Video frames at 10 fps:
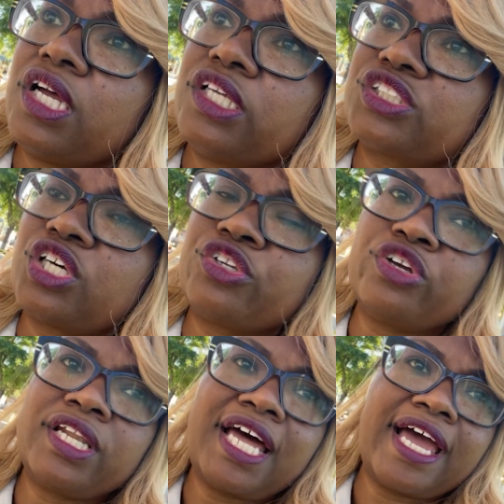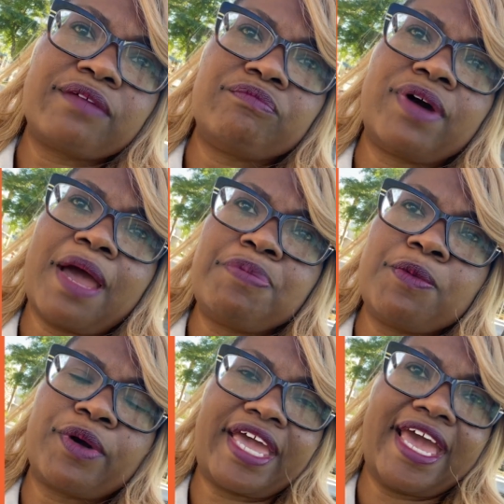So you're like, my
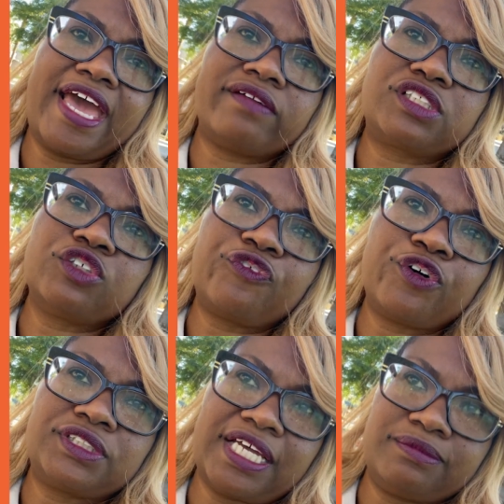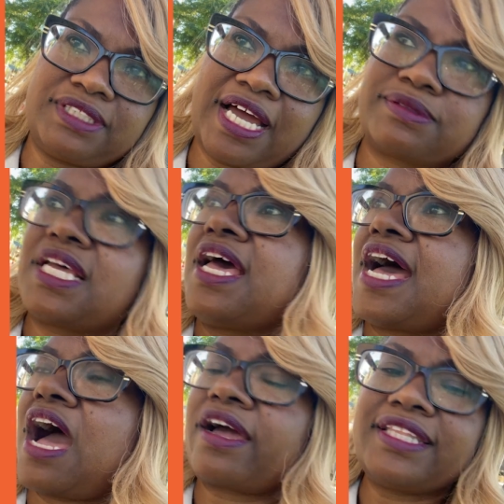people can't have two full-time jobs.
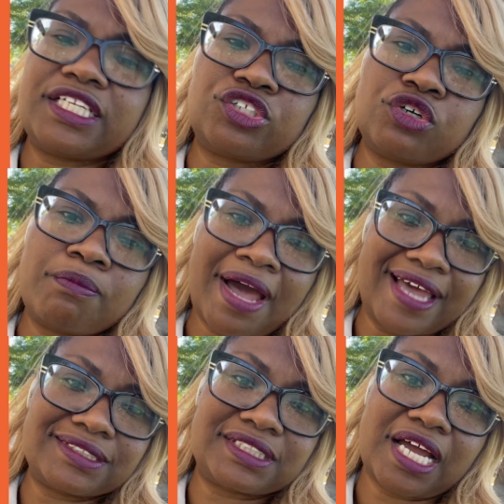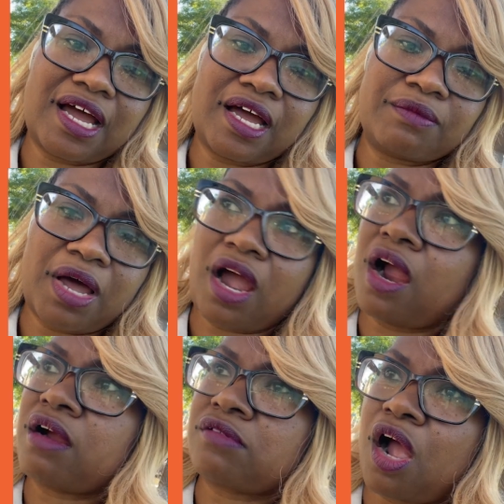How can they do my job,
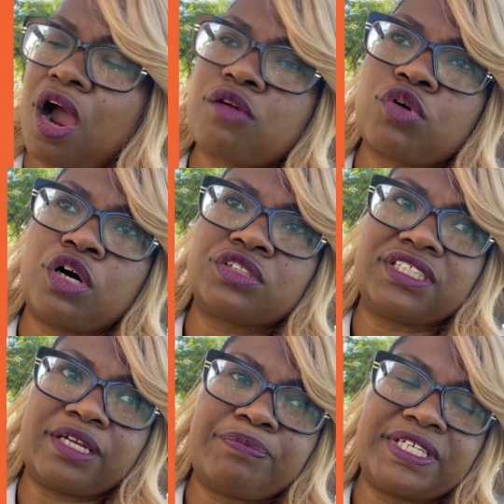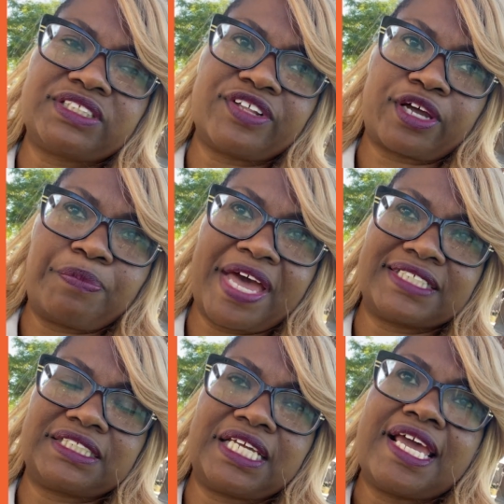our, our role to the best of their
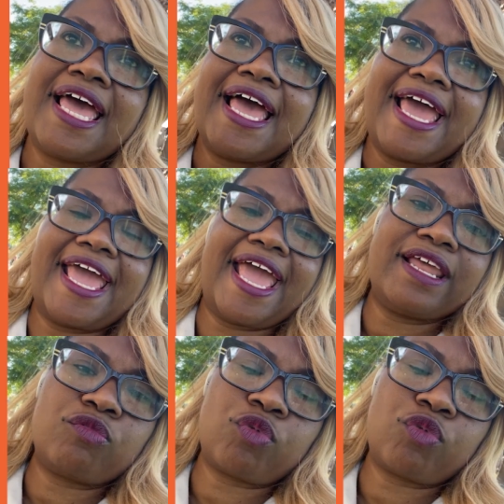capacity and